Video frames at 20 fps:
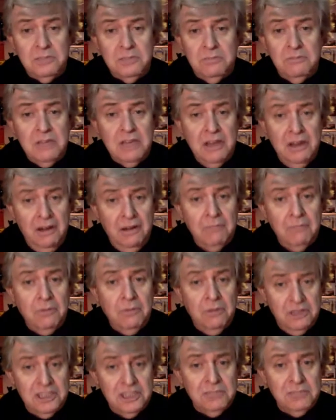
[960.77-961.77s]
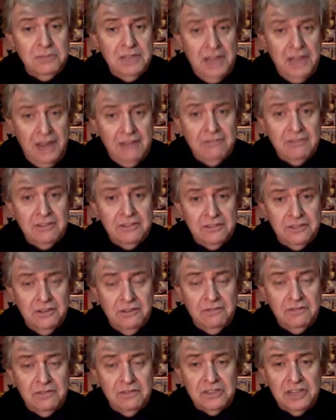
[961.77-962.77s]
we can't possibly have this
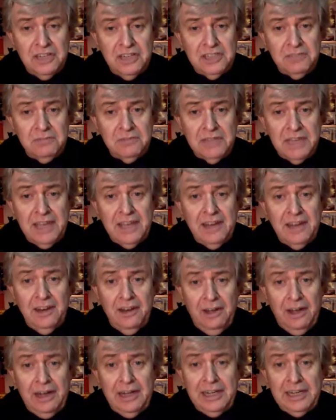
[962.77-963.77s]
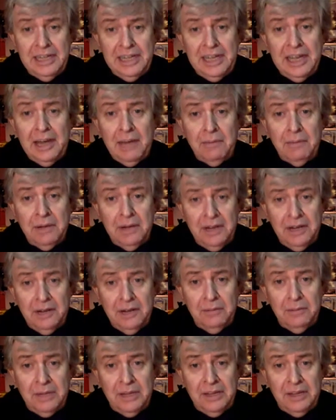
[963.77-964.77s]
conversation without lightening it up a
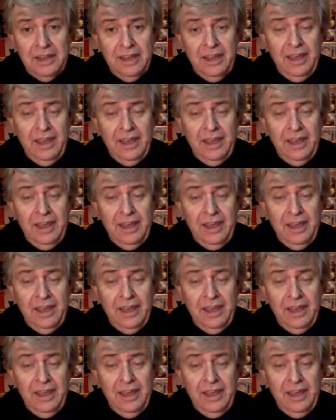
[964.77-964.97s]
little bit.